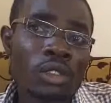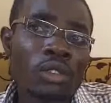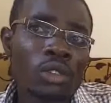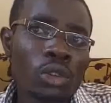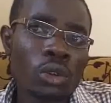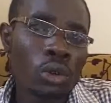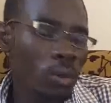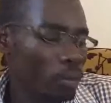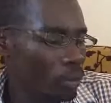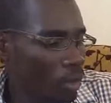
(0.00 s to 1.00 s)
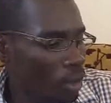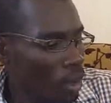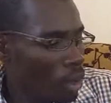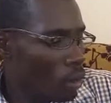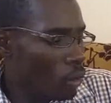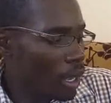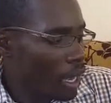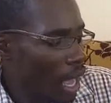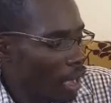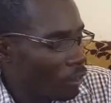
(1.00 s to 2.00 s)
Two, we
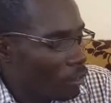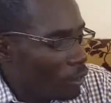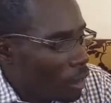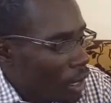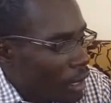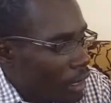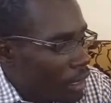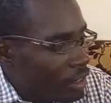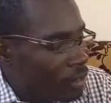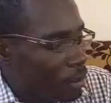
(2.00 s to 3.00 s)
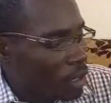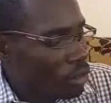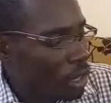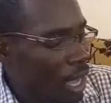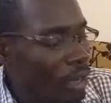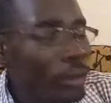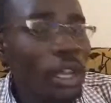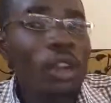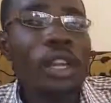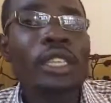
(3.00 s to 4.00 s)
have this middle line, we
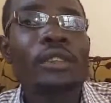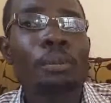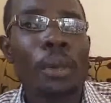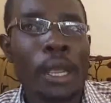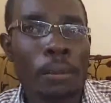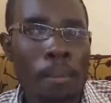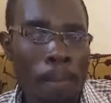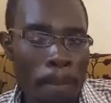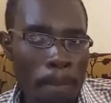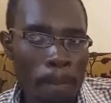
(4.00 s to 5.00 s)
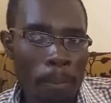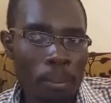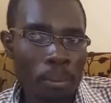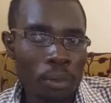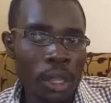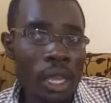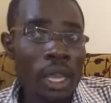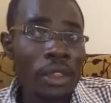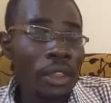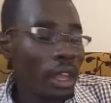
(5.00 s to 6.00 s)
call it beam.
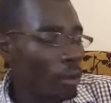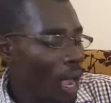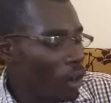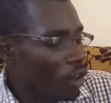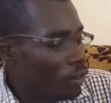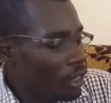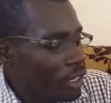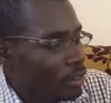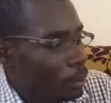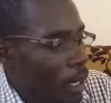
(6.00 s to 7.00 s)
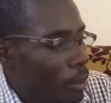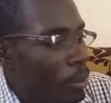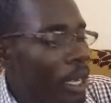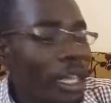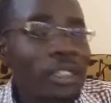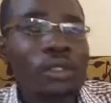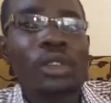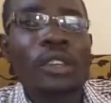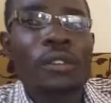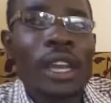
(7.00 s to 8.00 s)
The work of this beam is to
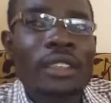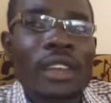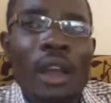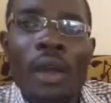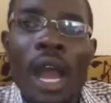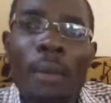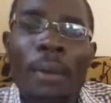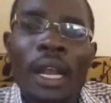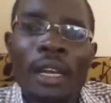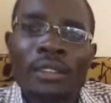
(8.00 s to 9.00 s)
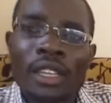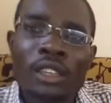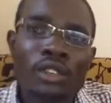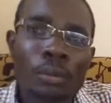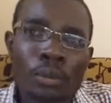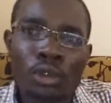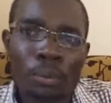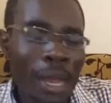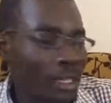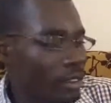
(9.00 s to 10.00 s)
divide our abacus into two
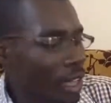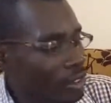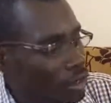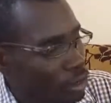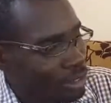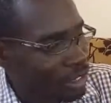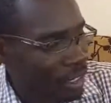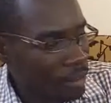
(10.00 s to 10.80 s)
parts, as you see.